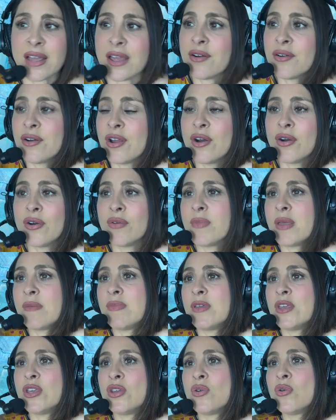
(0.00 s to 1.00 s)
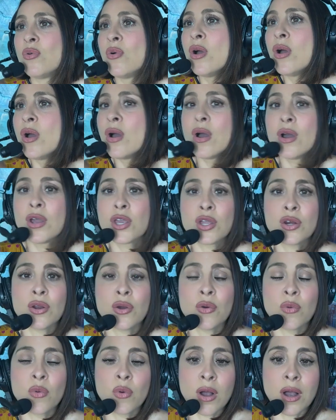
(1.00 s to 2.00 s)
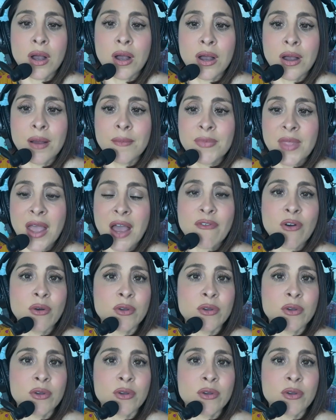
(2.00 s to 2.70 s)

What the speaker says: I don't know. Maybe you have